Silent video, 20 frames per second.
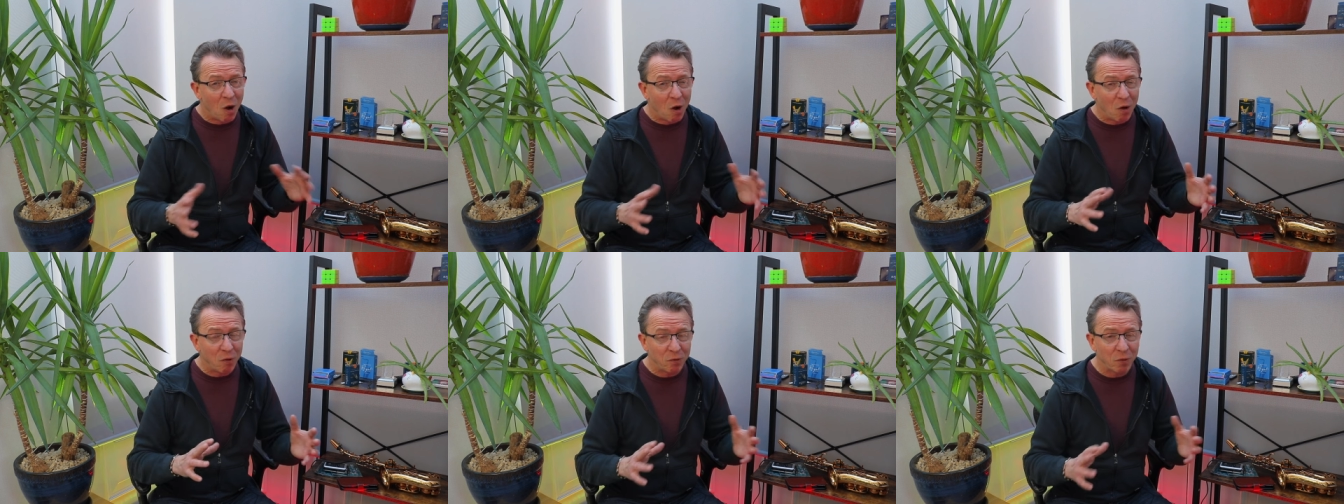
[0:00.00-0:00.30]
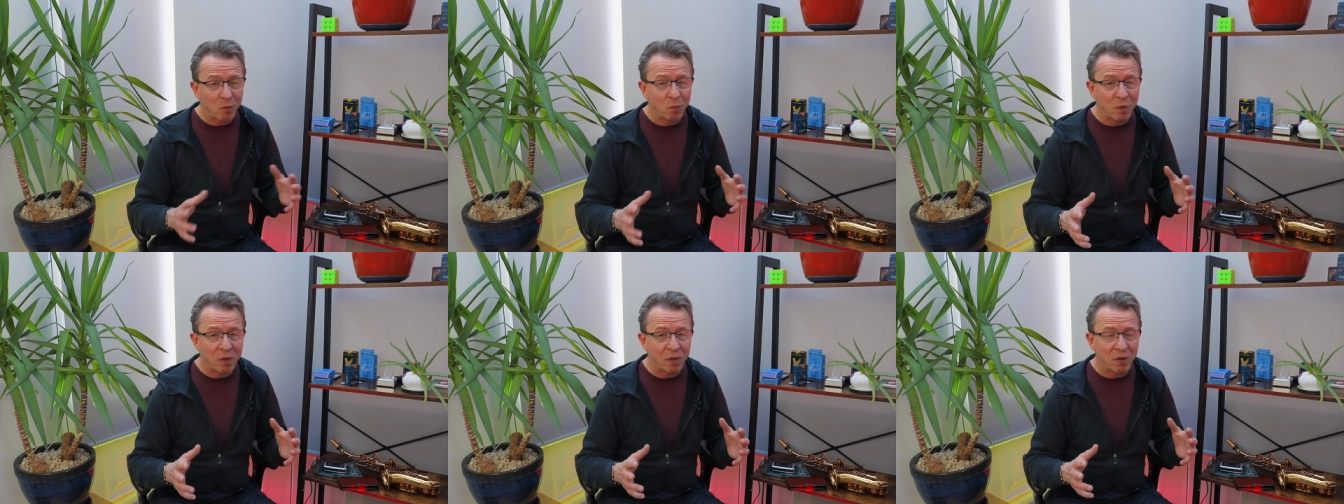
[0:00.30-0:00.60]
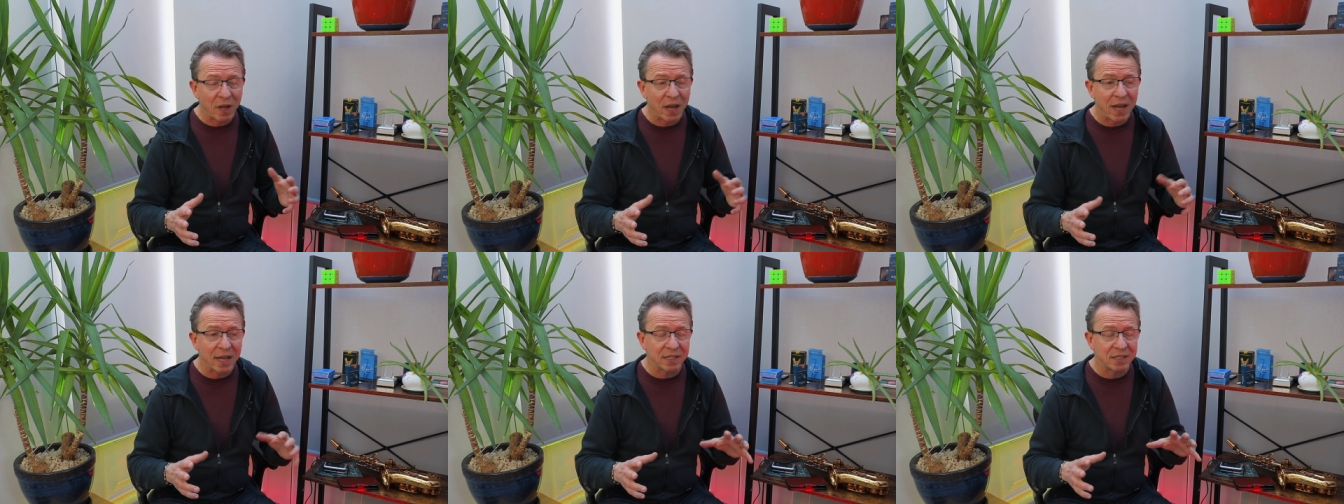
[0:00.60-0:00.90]
often
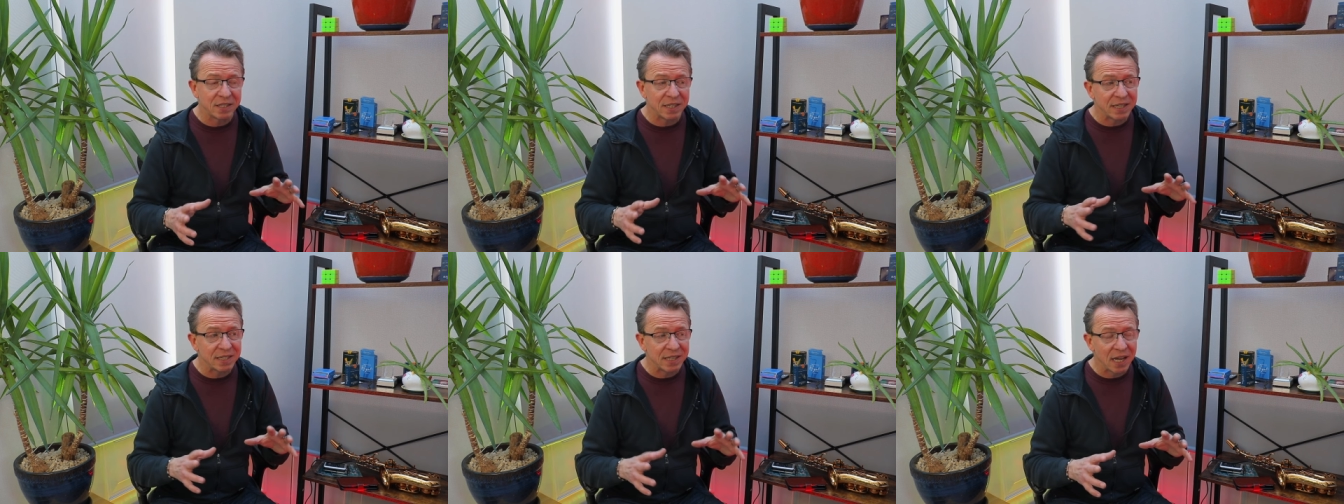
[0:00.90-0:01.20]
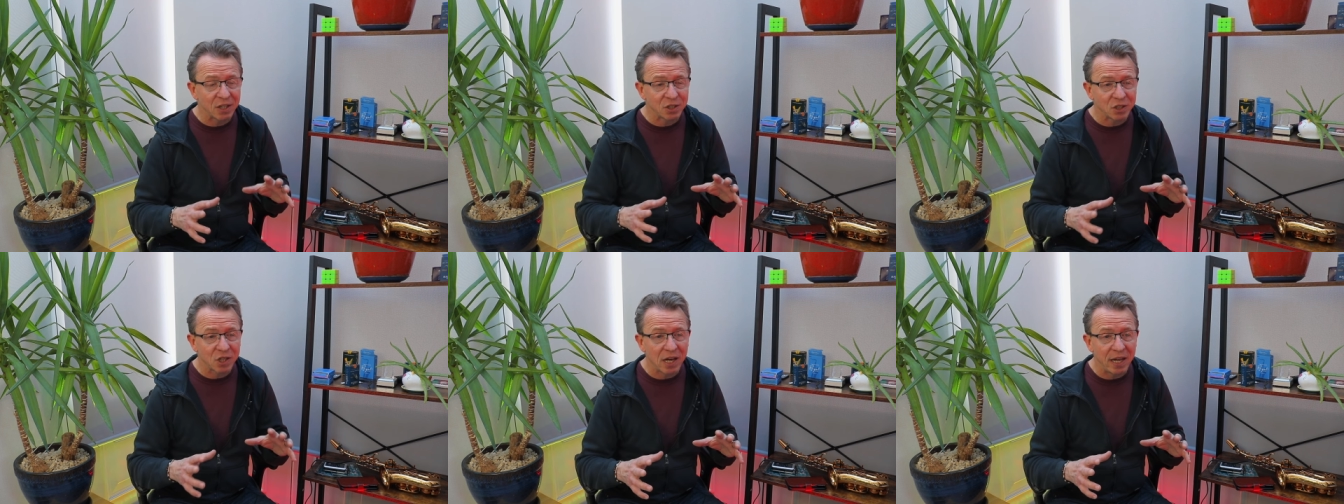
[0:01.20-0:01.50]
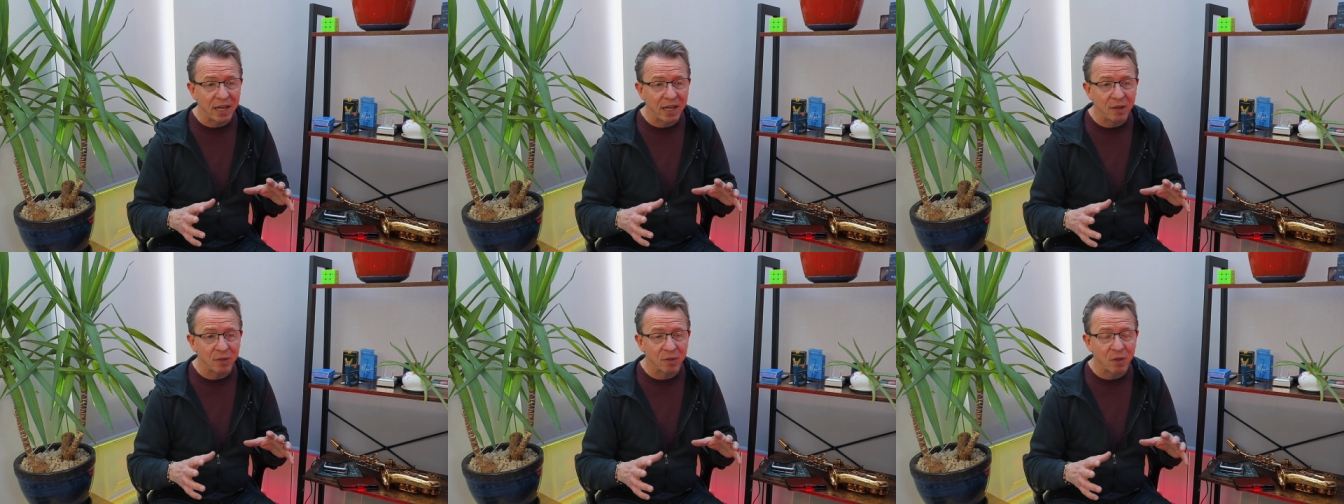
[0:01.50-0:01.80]
with kids, it's
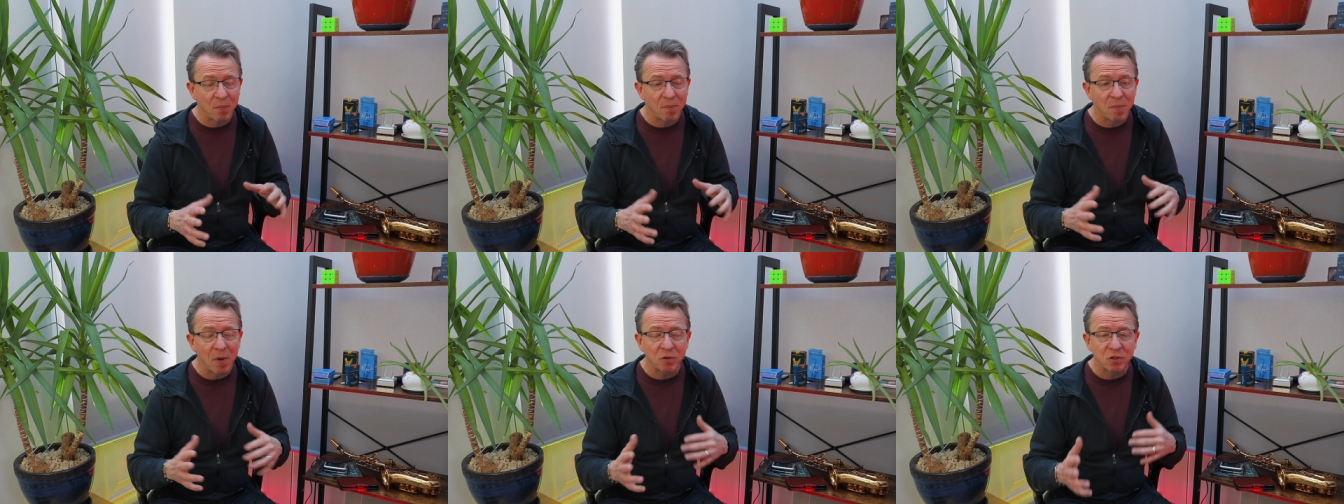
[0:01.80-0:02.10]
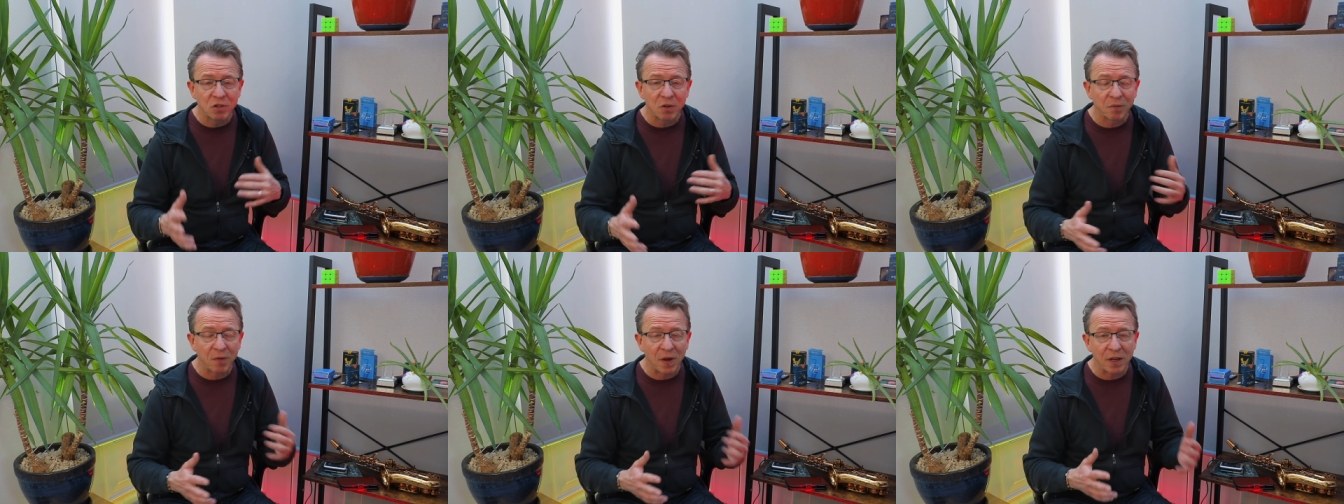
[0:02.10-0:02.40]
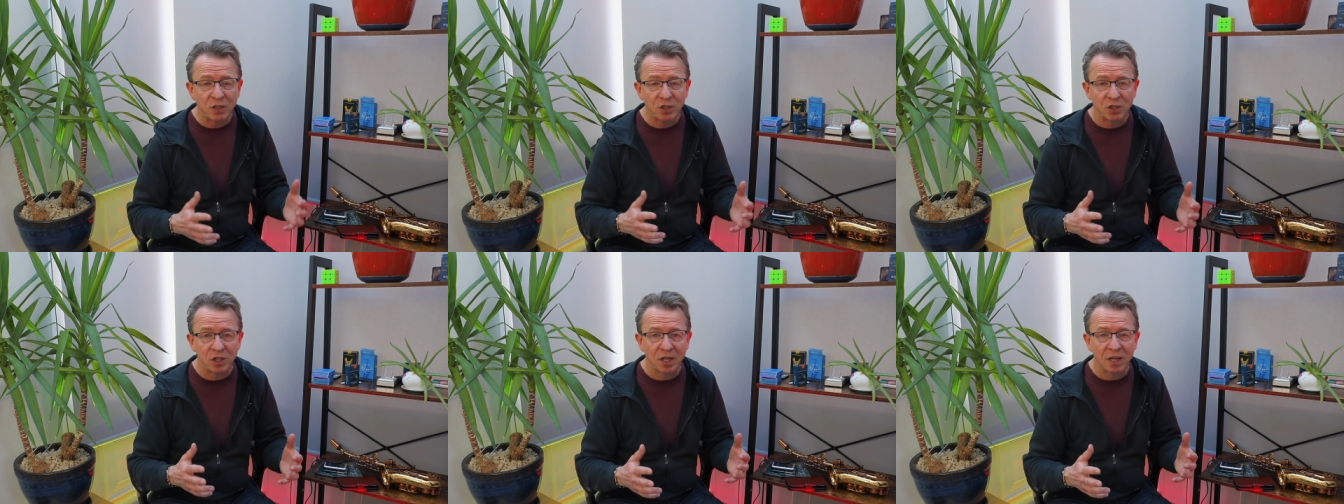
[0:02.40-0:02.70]
actually the
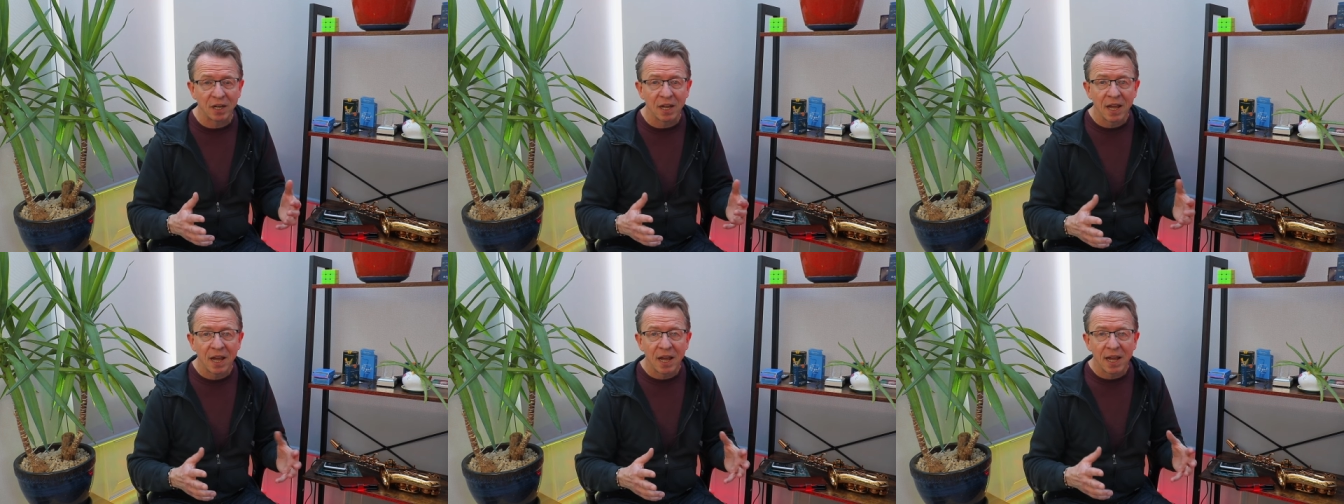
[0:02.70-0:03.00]
motivation